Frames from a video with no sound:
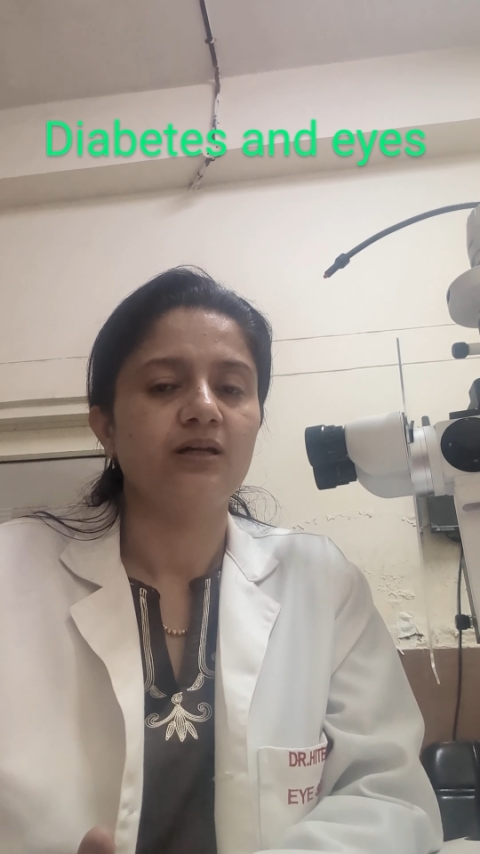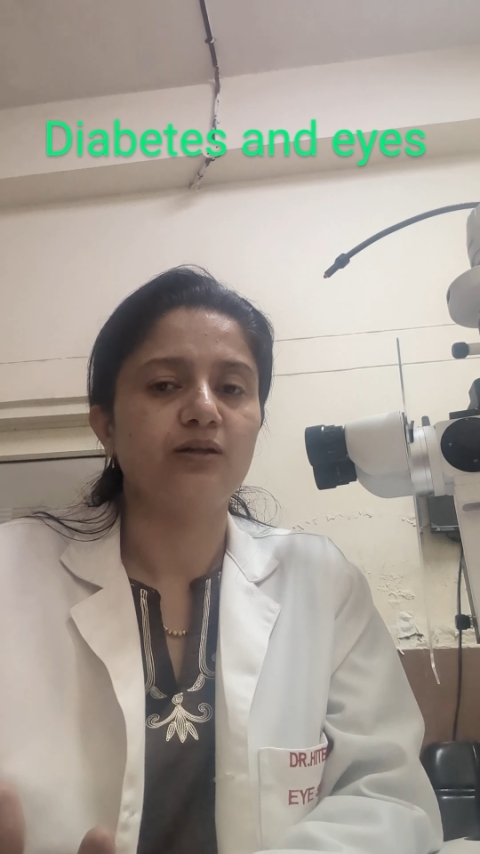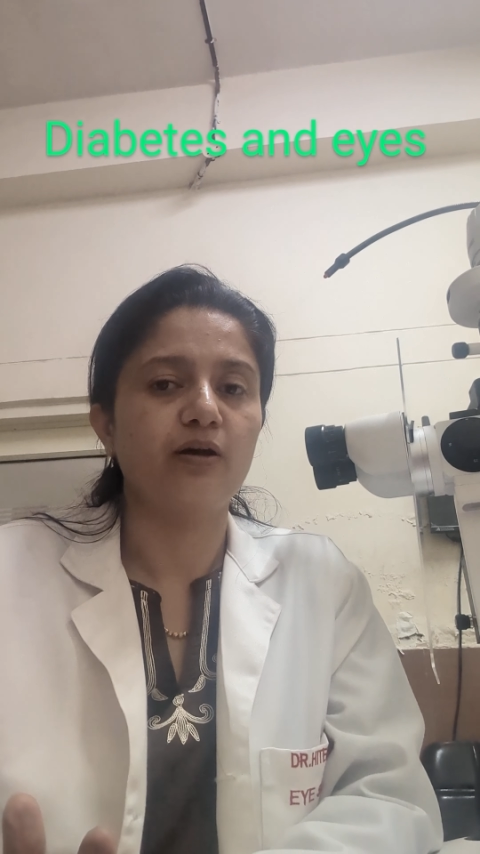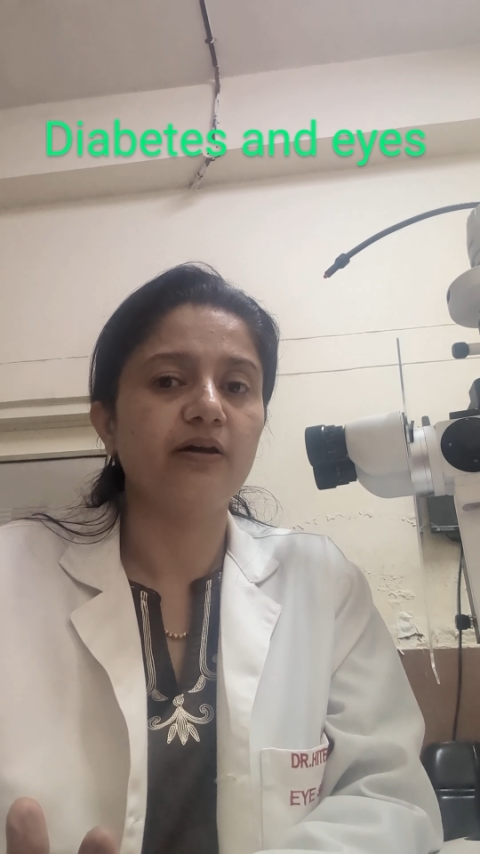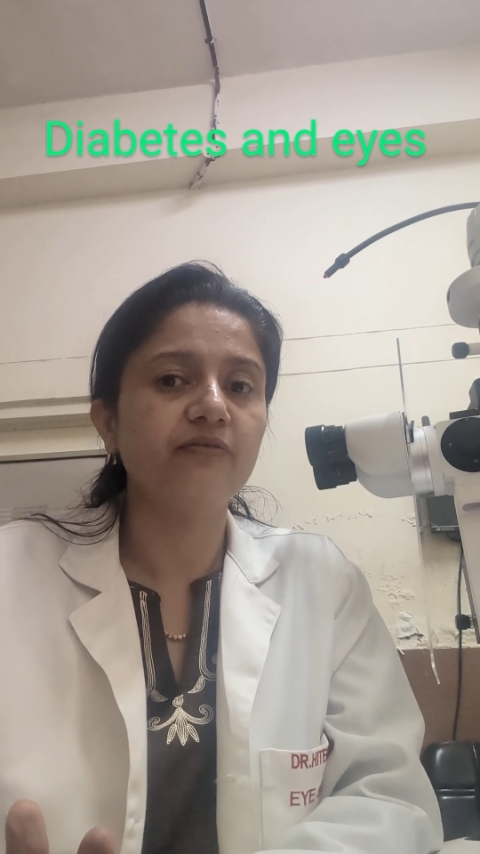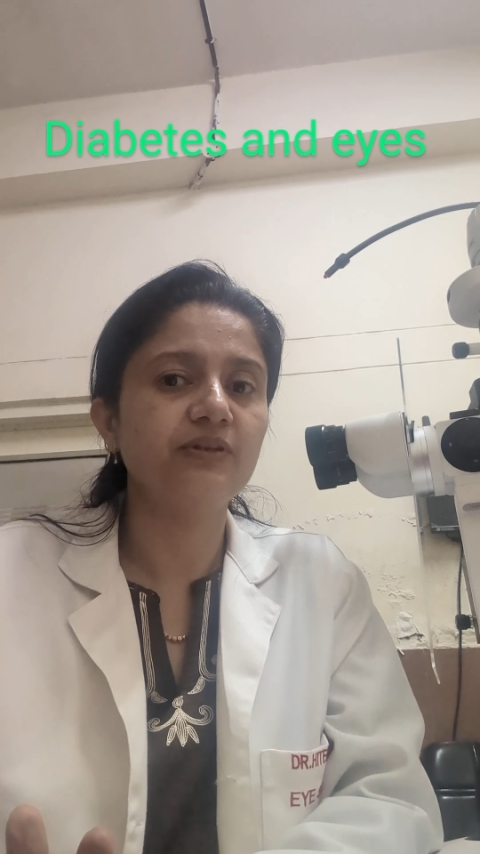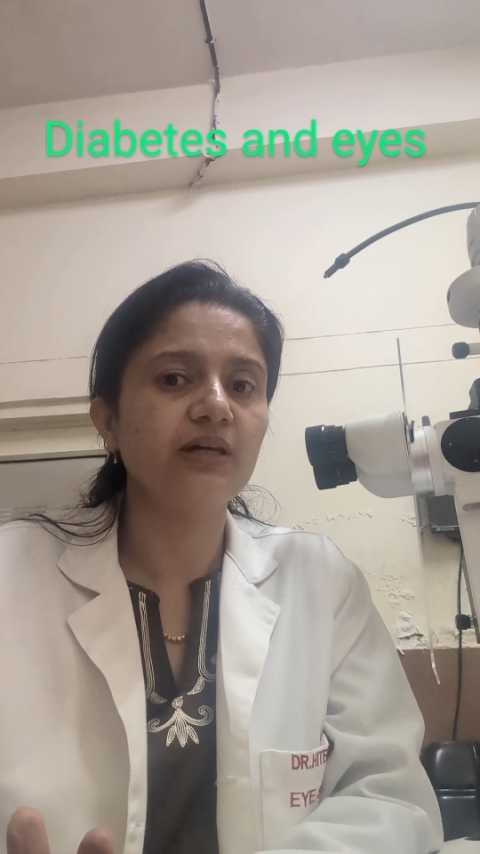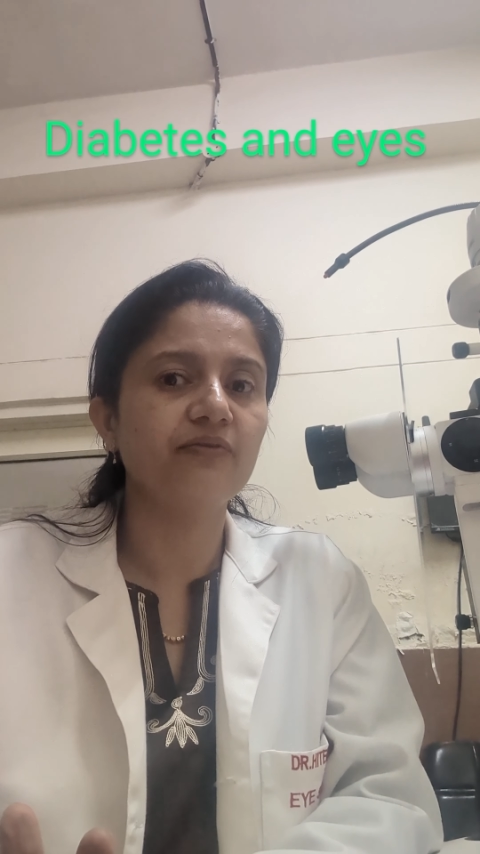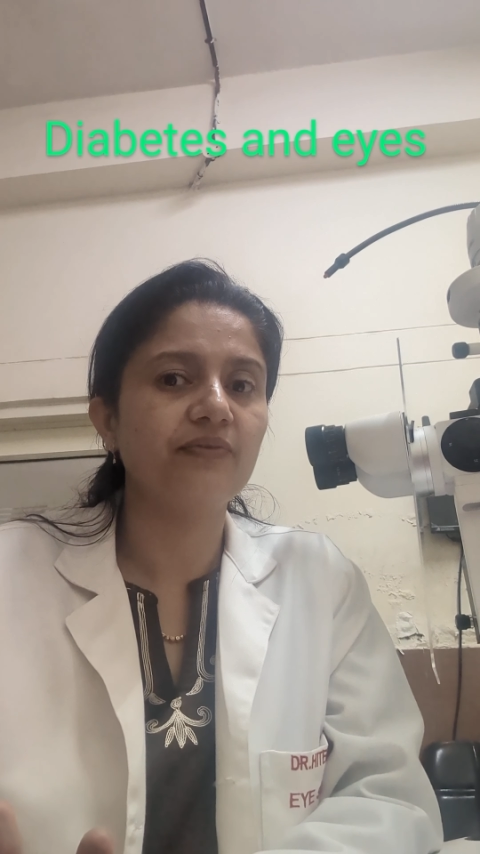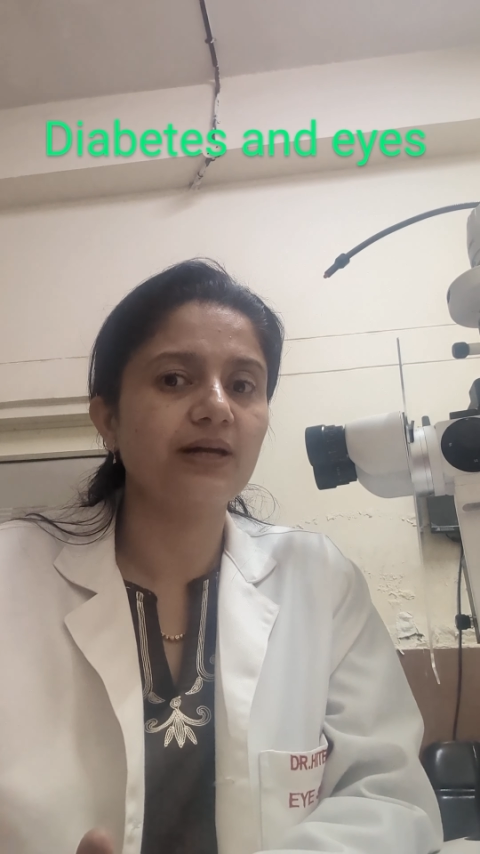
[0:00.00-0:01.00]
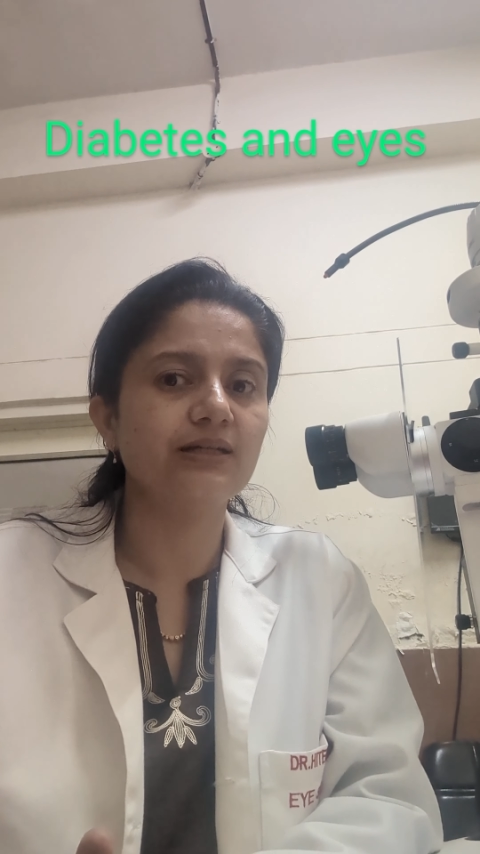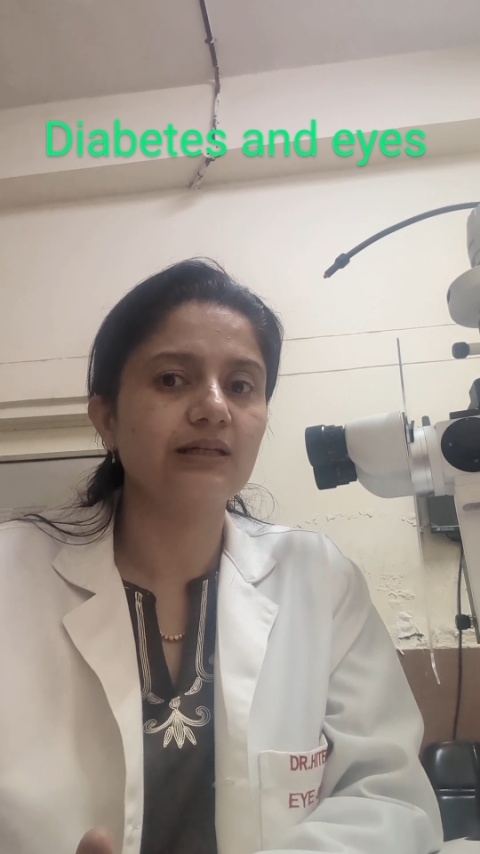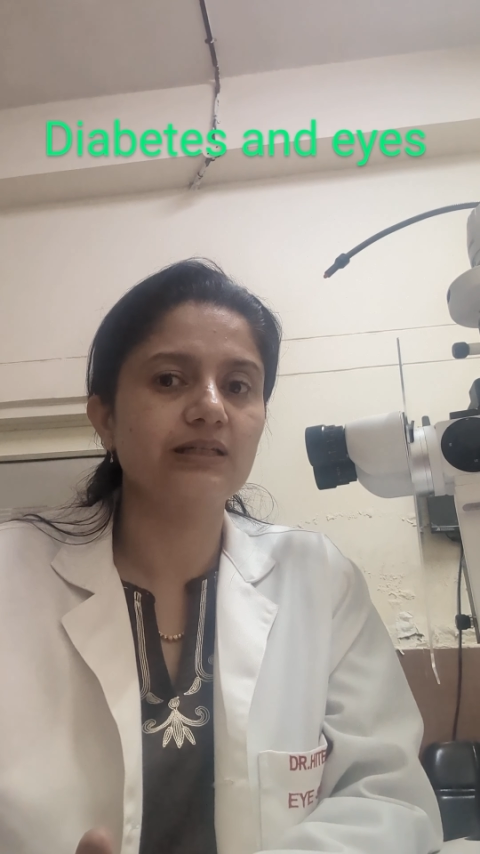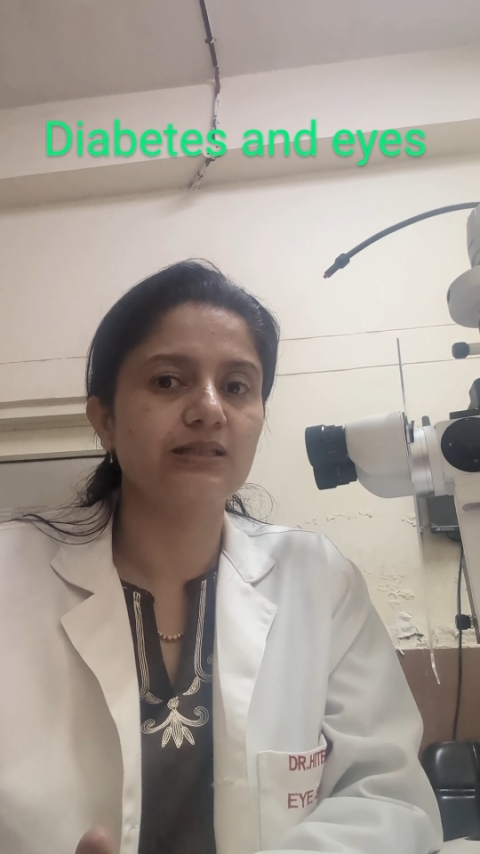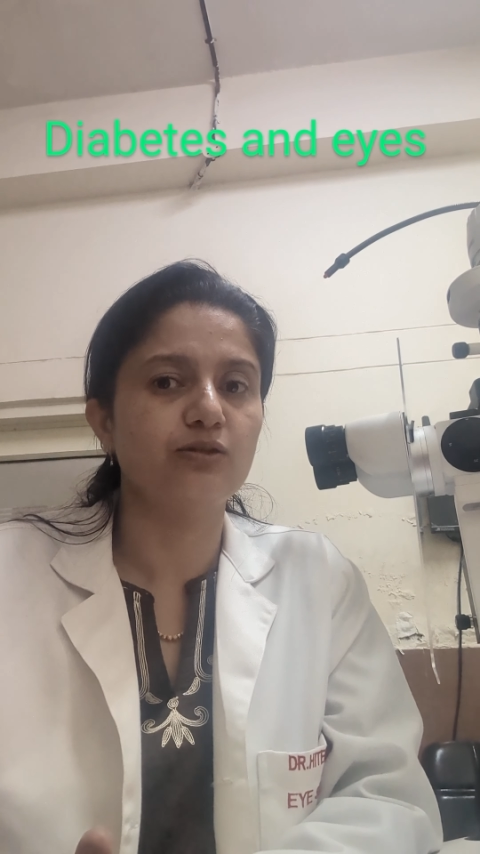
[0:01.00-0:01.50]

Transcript: Now, if the effect is